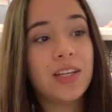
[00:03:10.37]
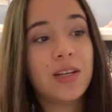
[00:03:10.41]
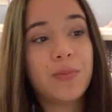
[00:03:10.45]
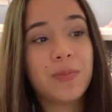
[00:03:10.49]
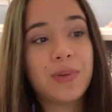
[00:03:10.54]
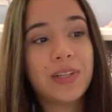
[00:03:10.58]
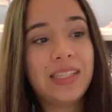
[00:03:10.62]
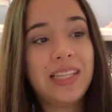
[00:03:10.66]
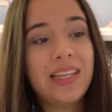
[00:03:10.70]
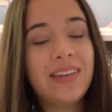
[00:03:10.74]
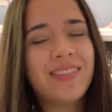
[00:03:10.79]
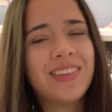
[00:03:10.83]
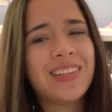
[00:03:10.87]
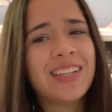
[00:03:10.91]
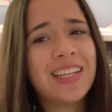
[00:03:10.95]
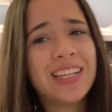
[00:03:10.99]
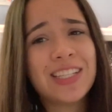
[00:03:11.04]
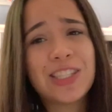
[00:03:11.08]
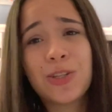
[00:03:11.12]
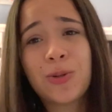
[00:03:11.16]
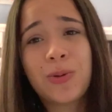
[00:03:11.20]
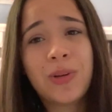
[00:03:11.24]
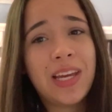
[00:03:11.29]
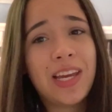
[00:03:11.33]
Number 11,
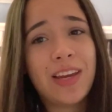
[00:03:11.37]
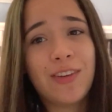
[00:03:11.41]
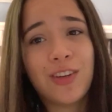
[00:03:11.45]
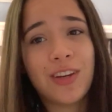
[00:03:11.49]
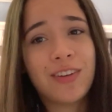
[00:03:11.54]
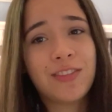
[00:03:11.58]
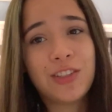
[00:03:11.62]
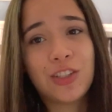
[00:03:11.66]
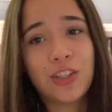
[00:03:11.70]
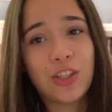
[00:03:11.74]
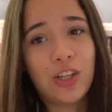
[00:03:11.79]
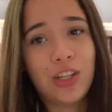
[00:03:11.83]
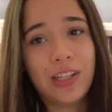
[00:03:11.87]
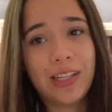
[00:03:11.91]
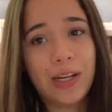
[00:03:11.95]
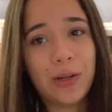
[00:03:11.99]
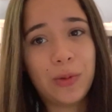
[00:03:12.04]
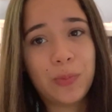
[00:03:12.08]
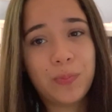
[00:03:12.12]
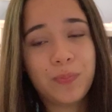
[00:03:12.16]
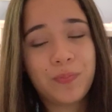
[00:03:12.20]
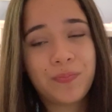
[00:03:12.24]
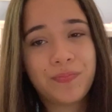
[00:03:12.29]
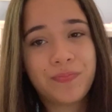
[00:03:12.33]
it's okay if you have to call out.